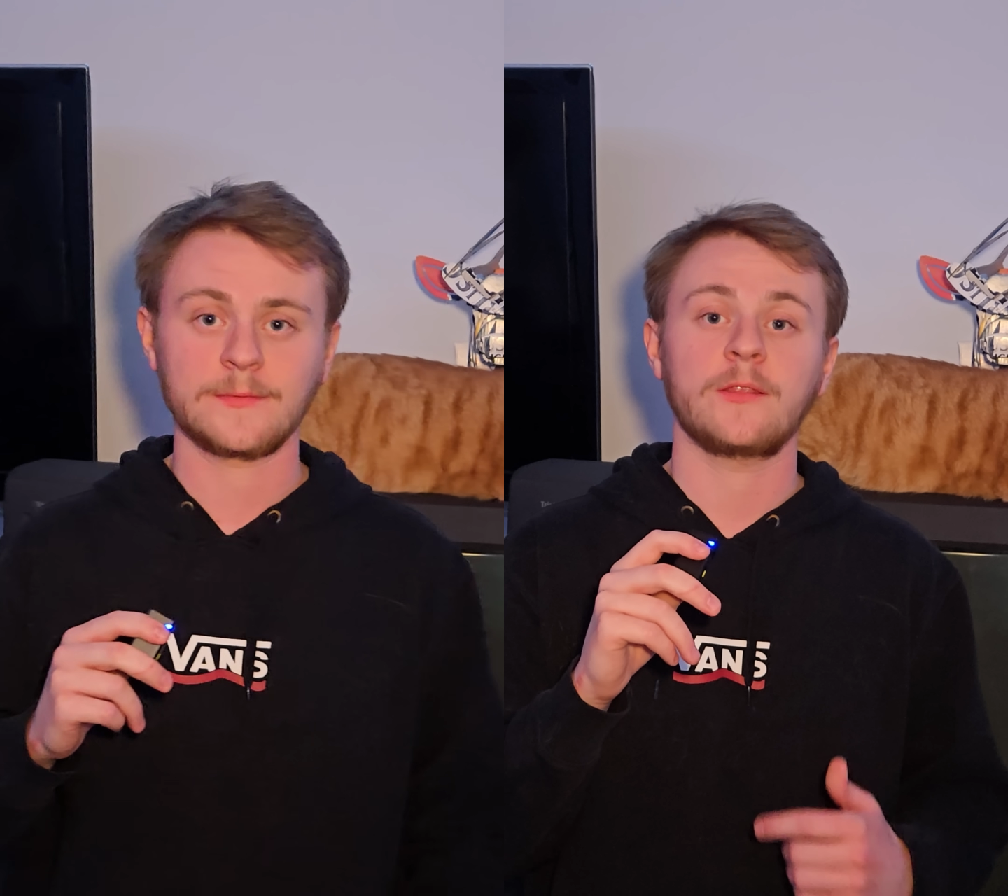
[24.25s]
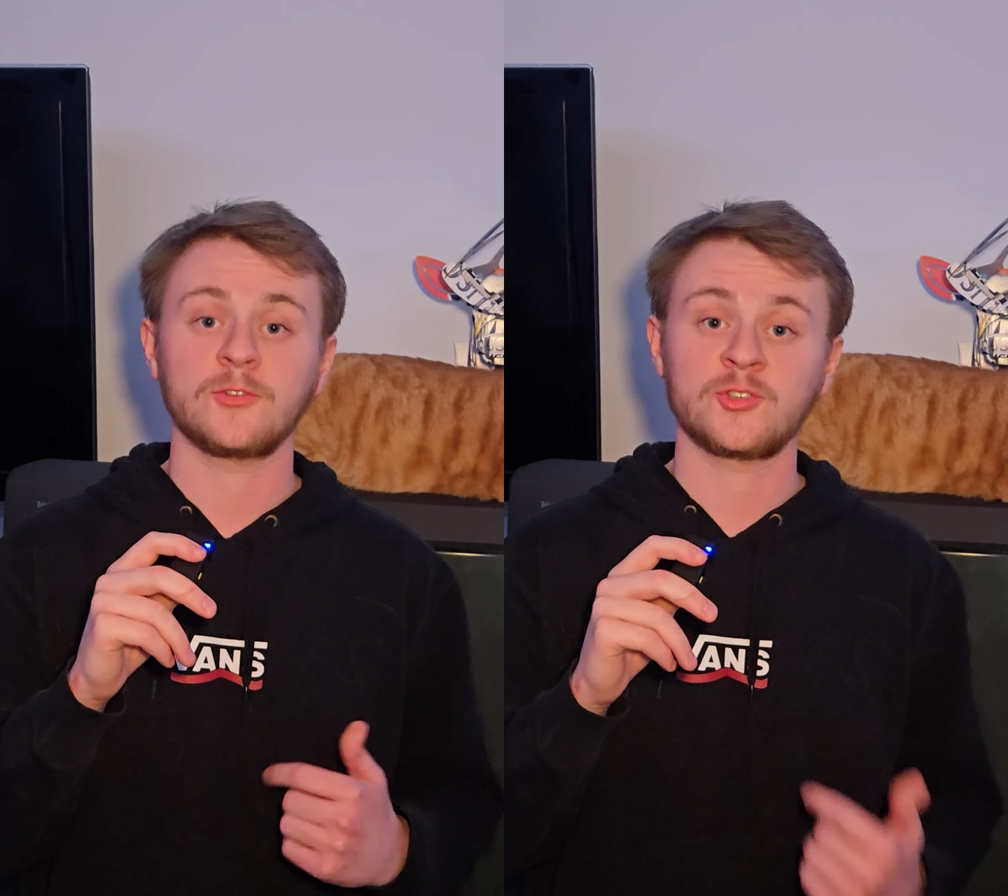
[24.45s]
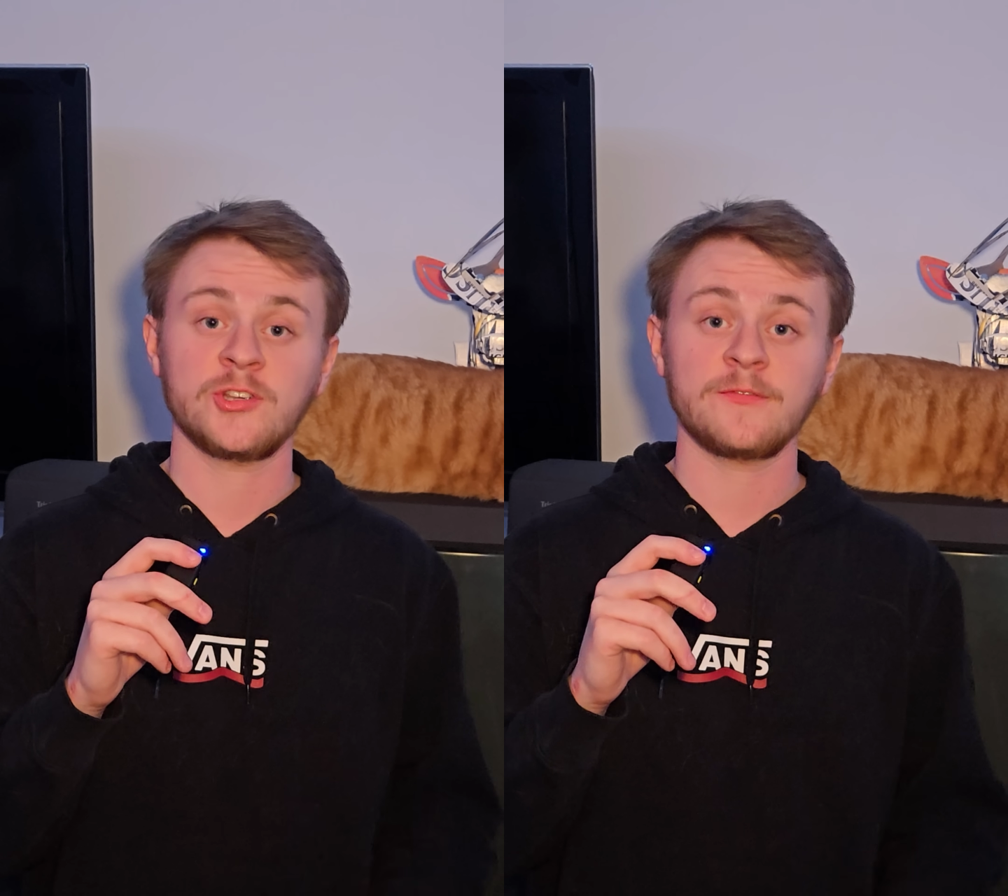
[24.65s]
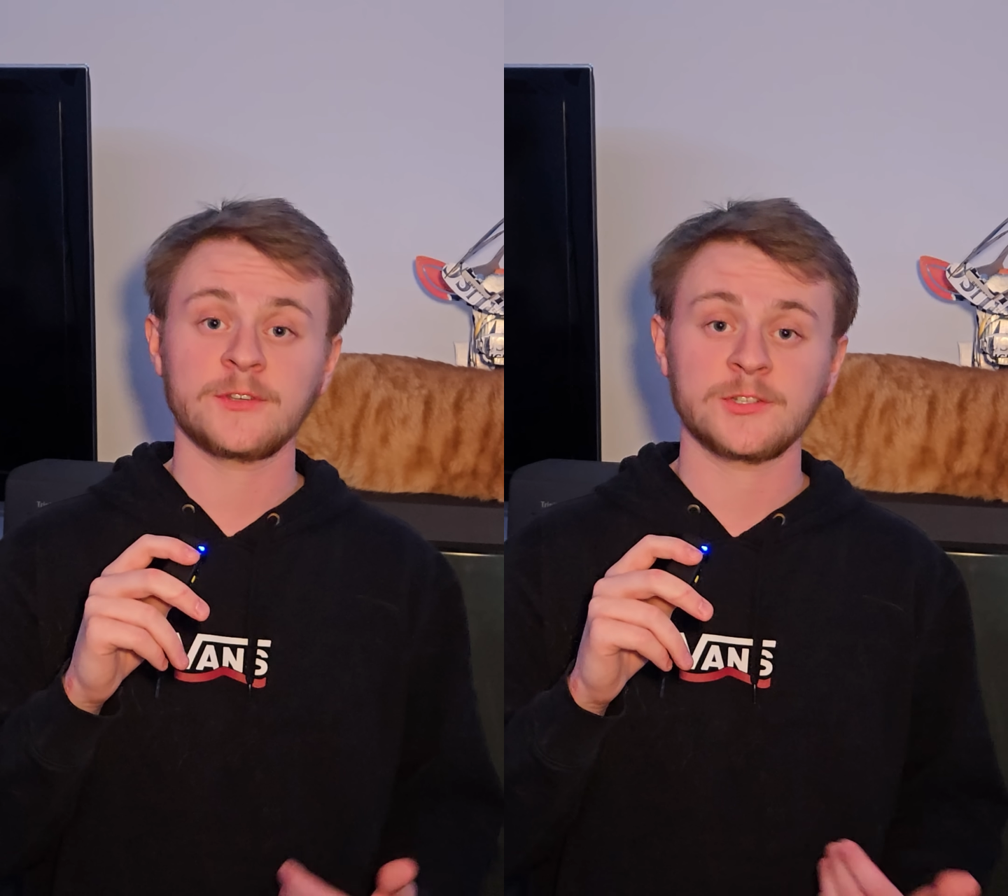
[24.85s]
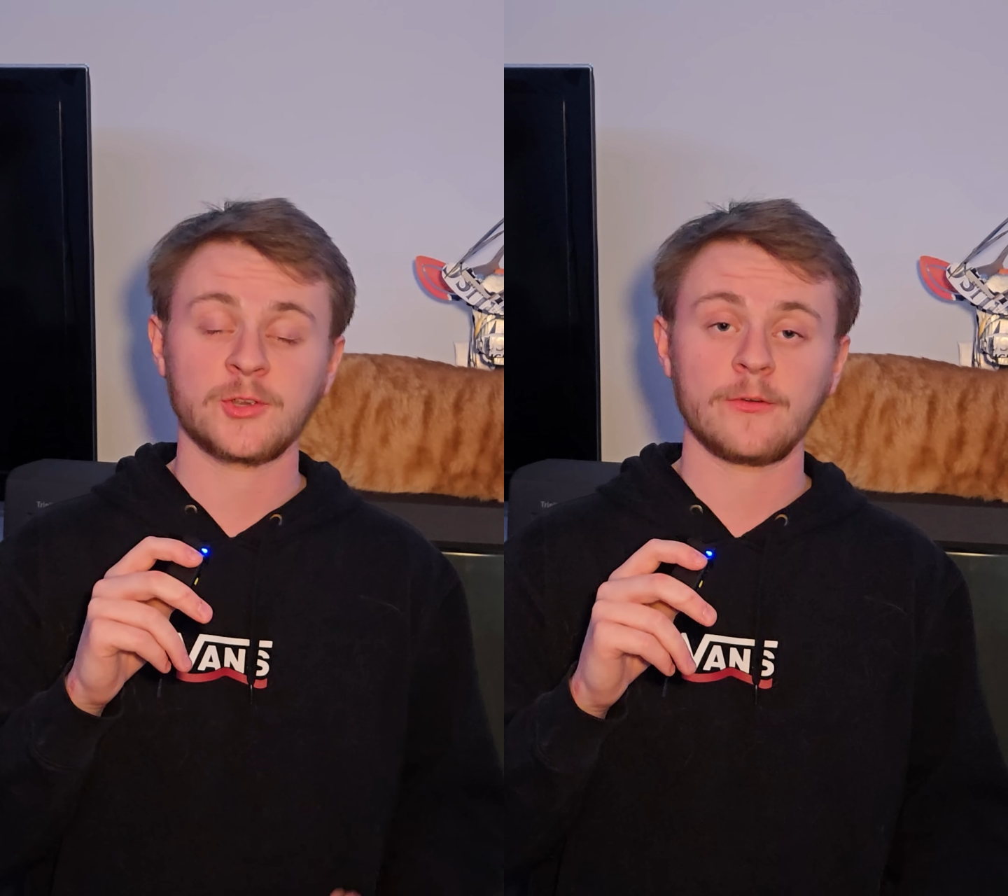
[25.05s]
and the shift
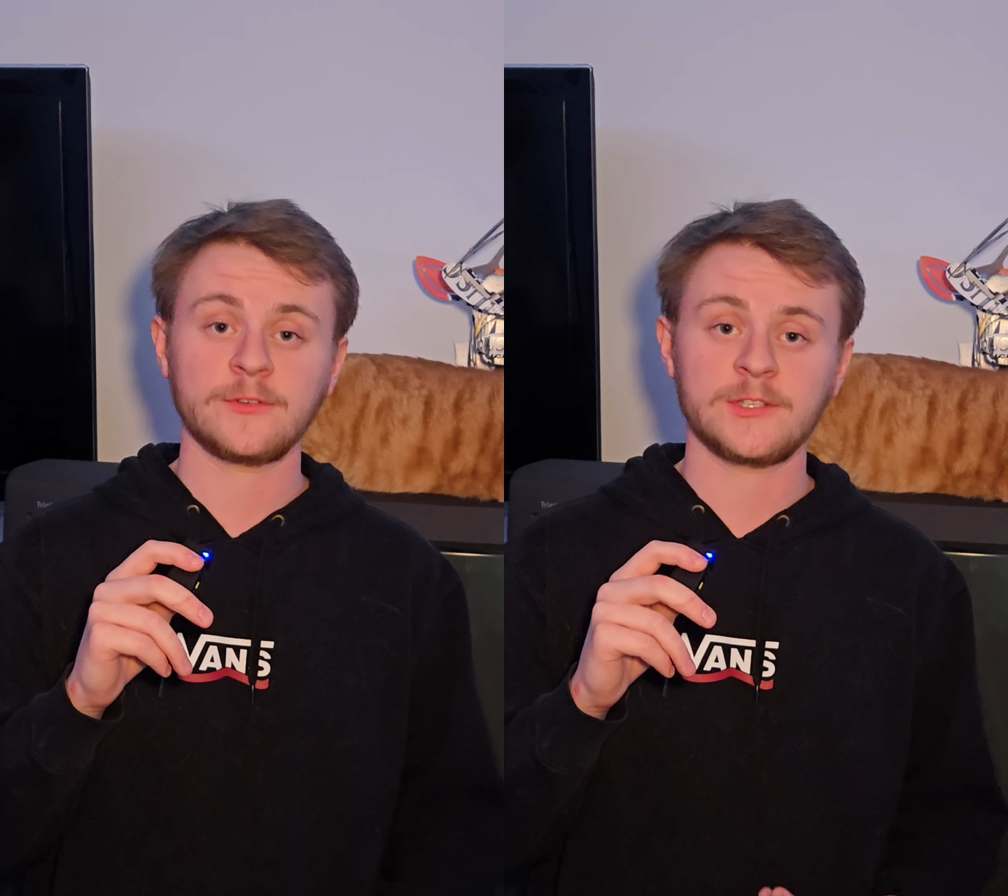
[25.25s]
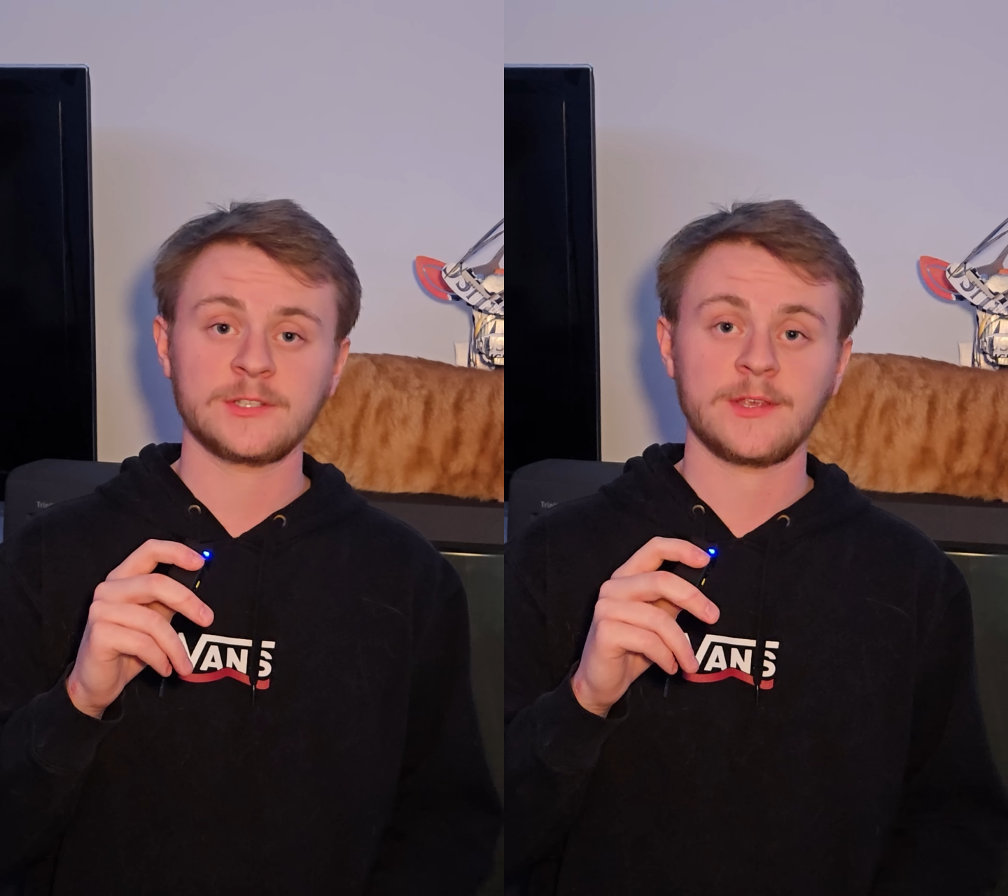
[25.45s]
to services